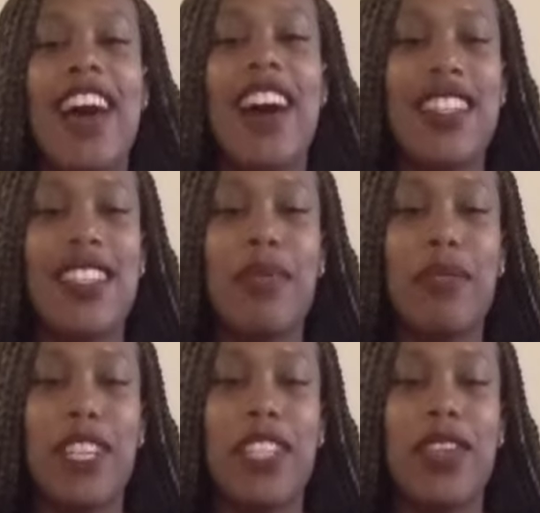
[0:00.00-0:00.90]
awesome
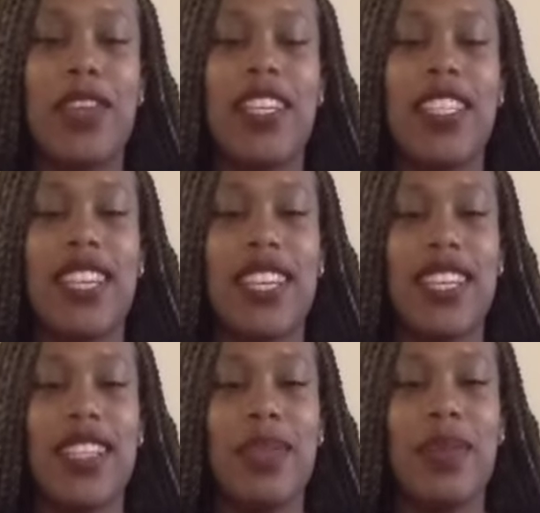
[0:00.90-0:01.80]
resource
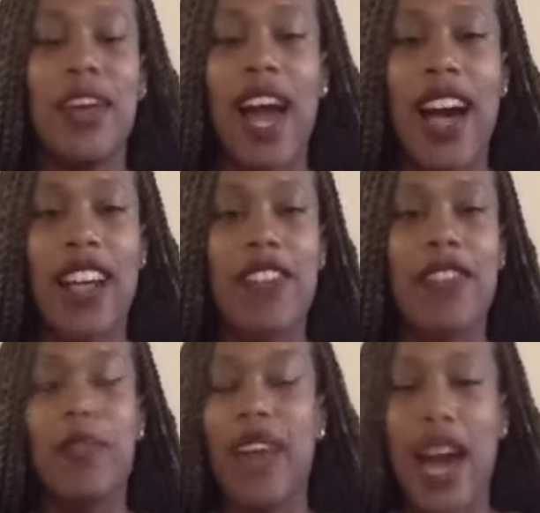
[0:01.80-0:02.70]
is what I
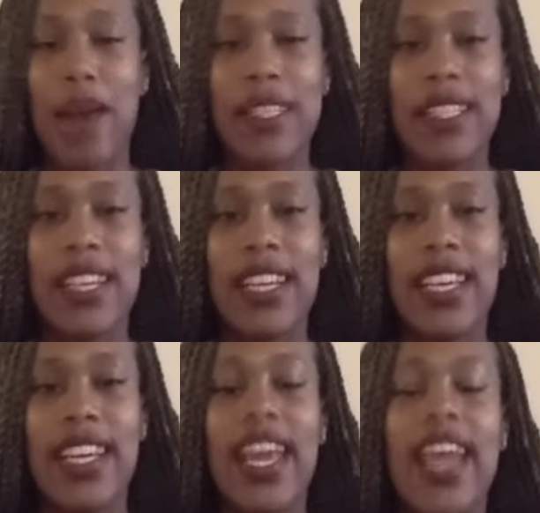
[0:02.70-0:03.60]
used when I was
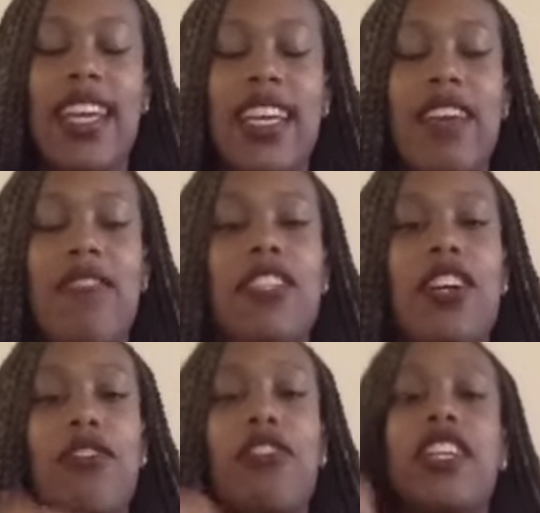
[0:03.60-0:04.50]
studying, and it gives
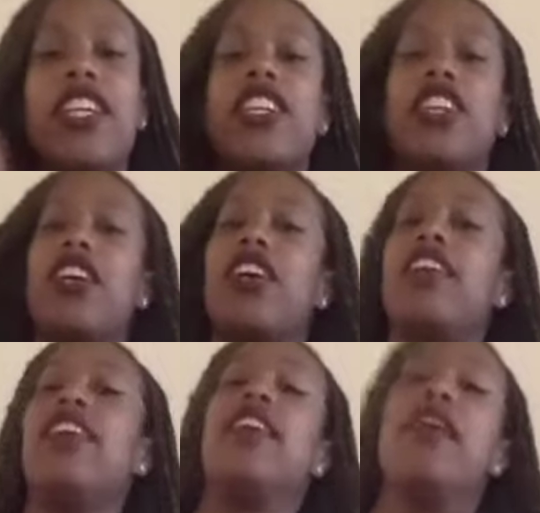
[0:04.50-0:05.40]
a really
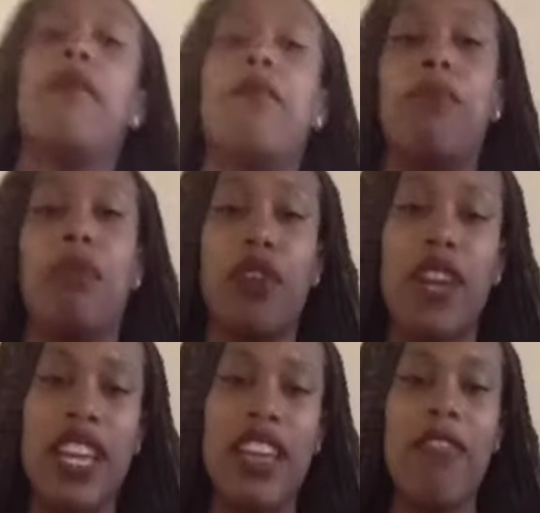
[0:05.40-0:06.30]
good,
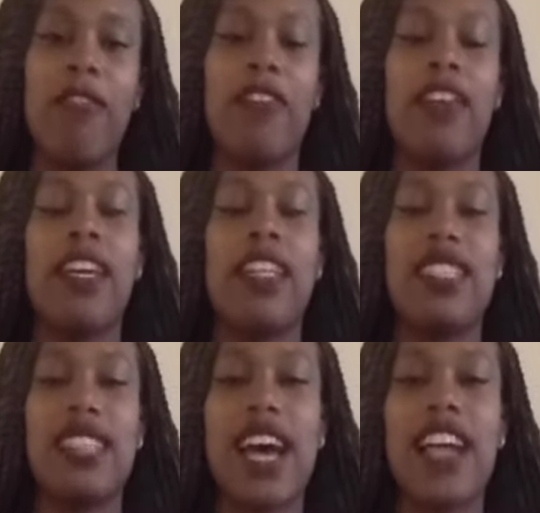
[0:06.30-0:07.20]
brief,
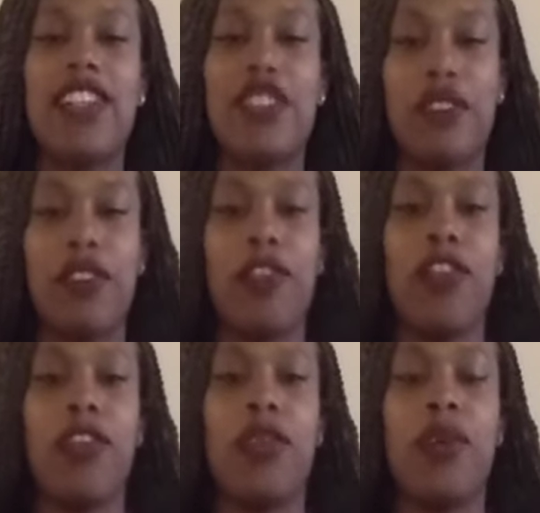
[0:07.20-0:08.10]
concise
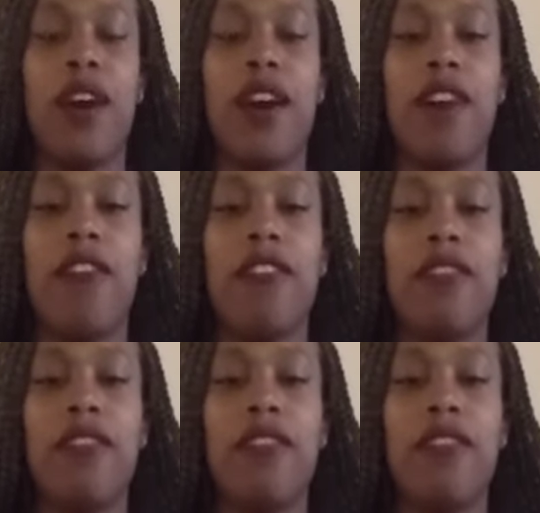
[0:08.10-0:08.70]
overview of